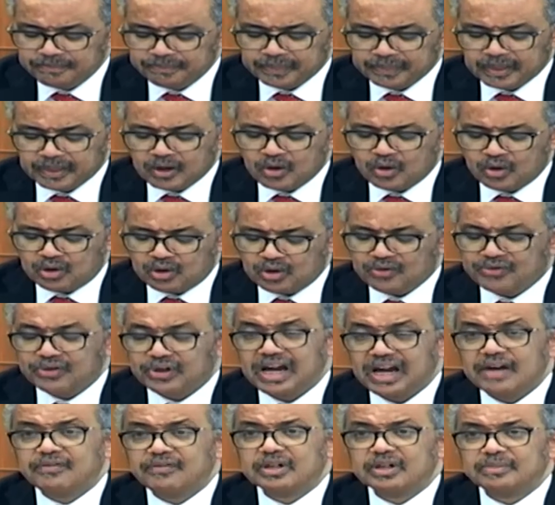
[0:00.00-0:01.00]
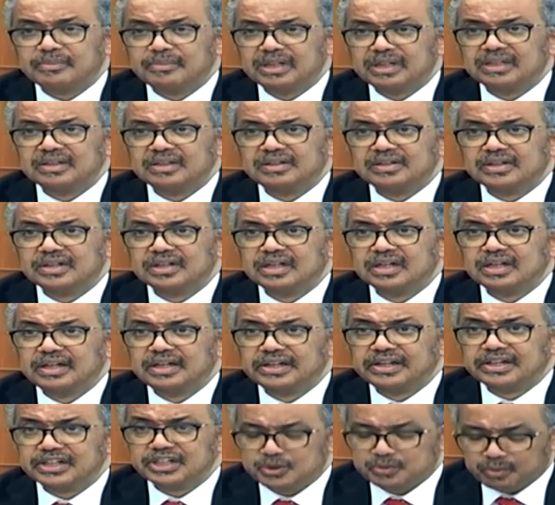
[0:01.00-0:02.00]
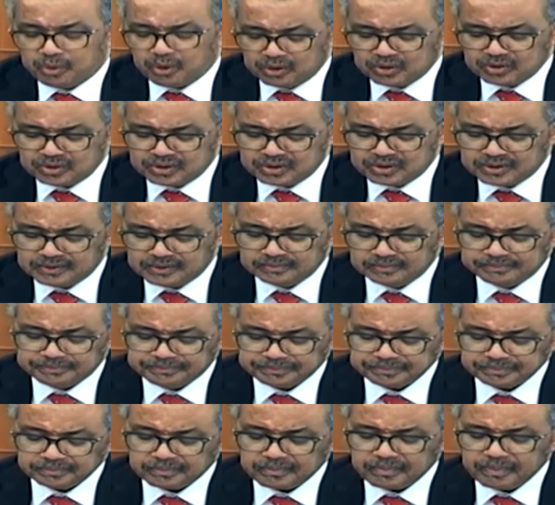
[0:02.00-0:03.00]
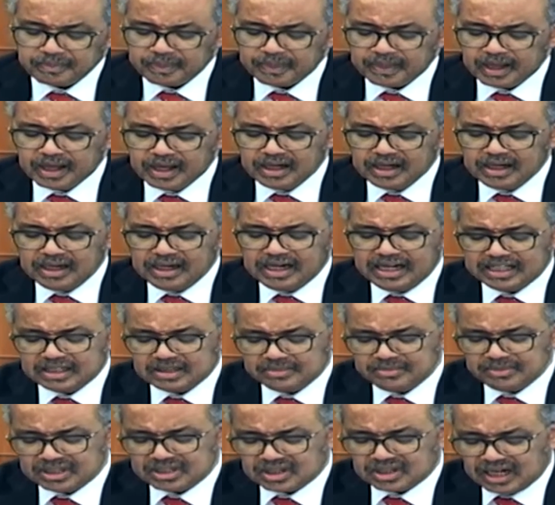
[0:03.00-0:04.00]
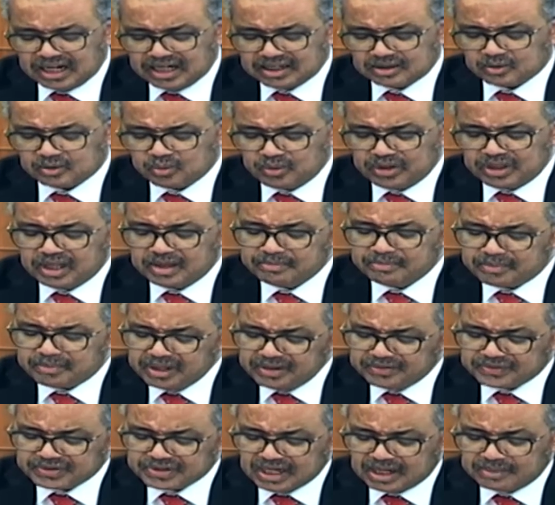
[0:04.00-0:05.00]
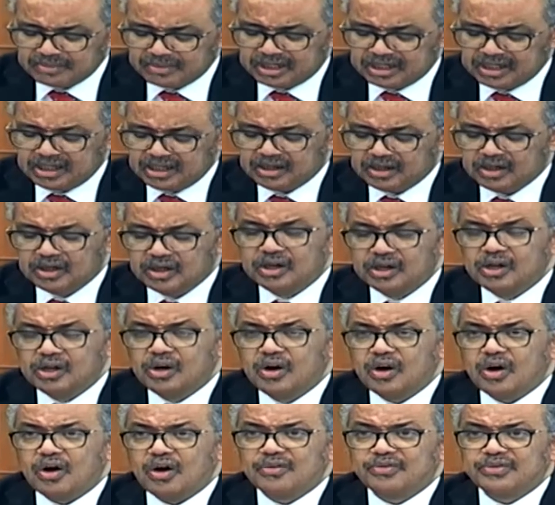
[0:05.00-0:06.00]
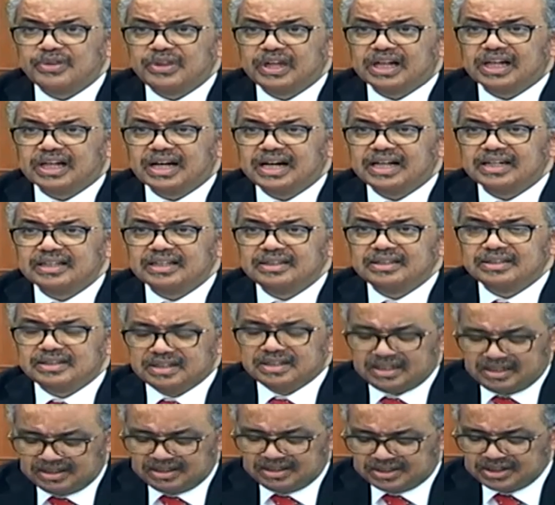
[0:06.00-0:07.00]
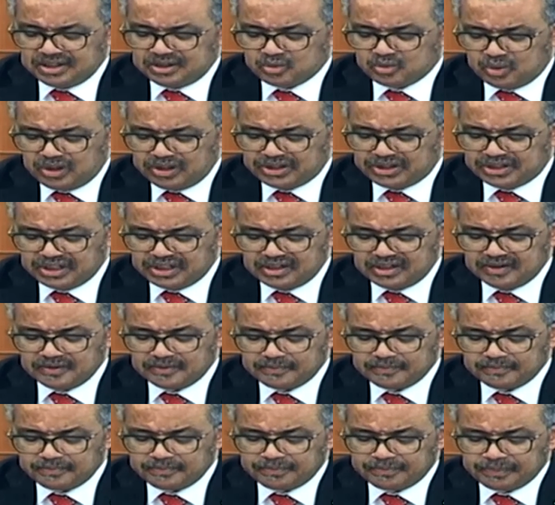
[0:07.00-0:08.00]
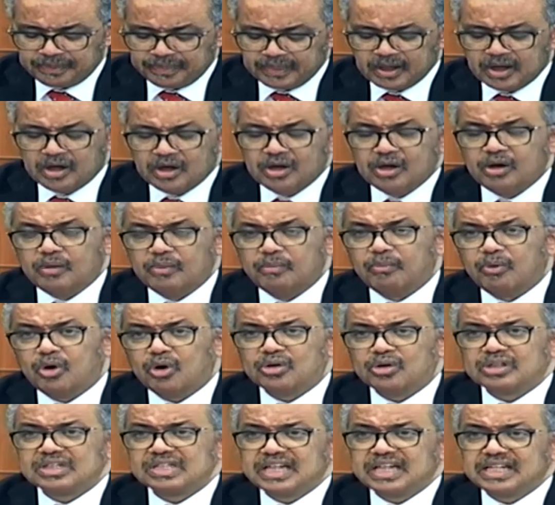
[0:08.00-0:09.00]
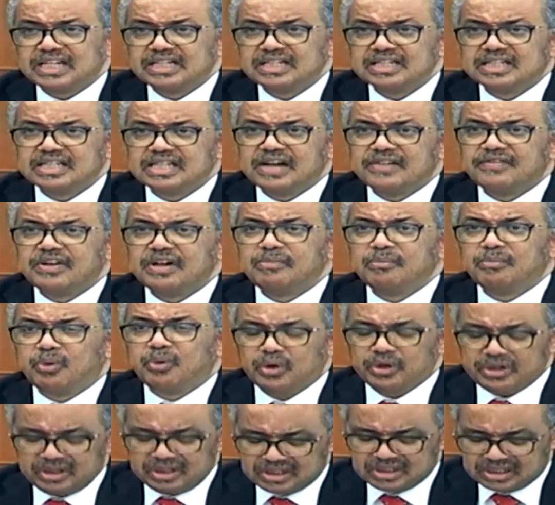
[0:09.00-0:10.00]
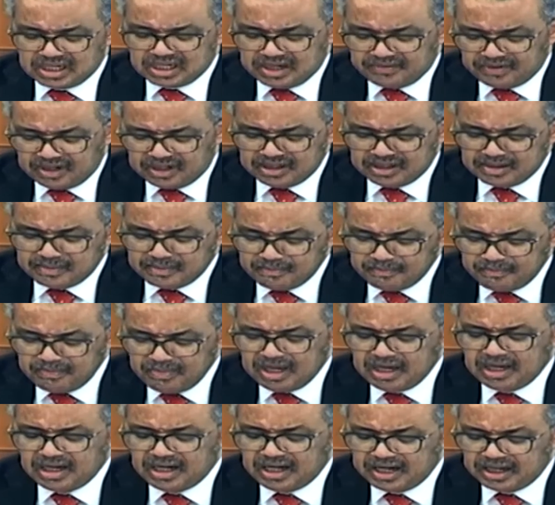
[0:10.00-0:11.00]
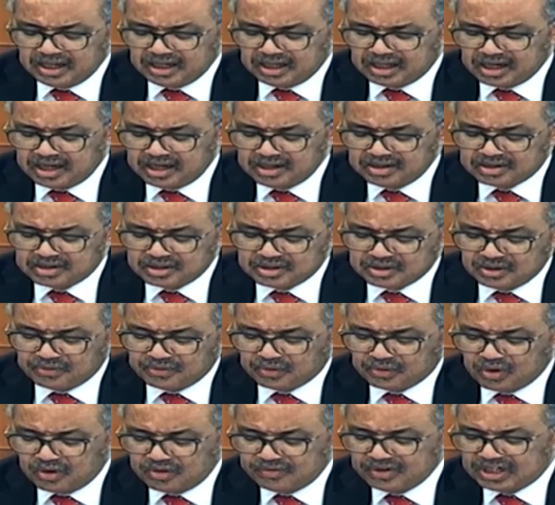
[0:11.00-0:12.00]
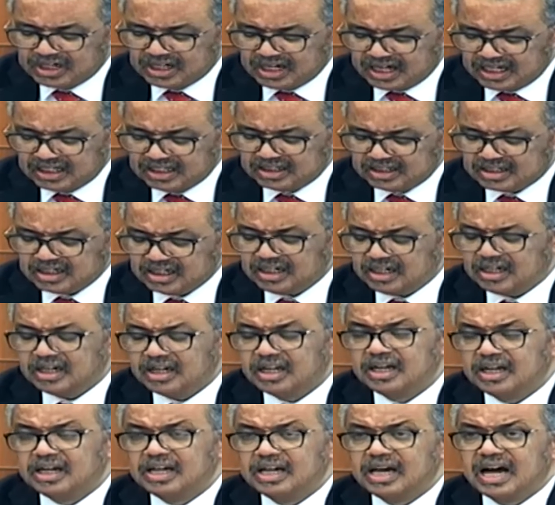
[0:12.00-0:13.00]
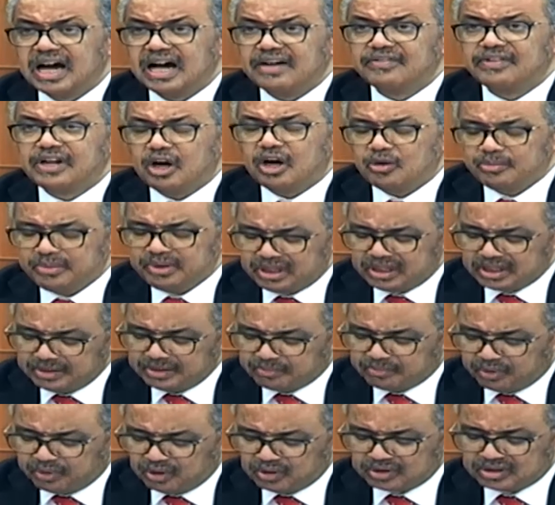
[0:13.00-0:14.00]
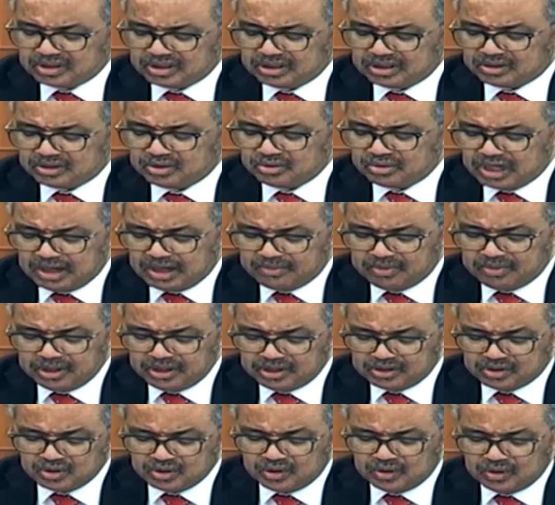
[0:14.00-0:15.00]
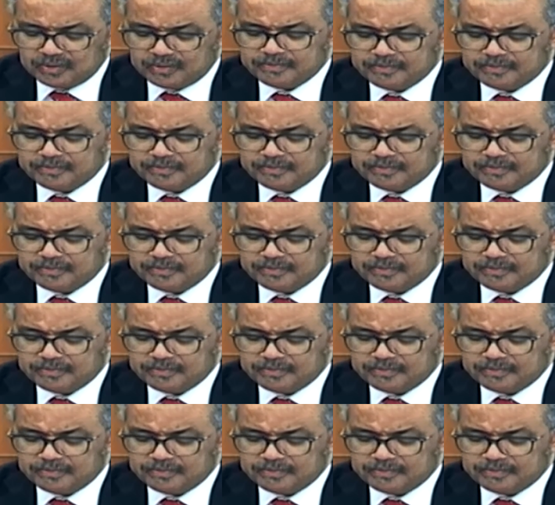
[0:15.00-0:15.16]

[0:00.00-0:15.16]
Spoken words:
whole of government response. Let me start with a brief summary of the current situation. More than 7.7 million cases of COVID-19 have now been reported to WHO,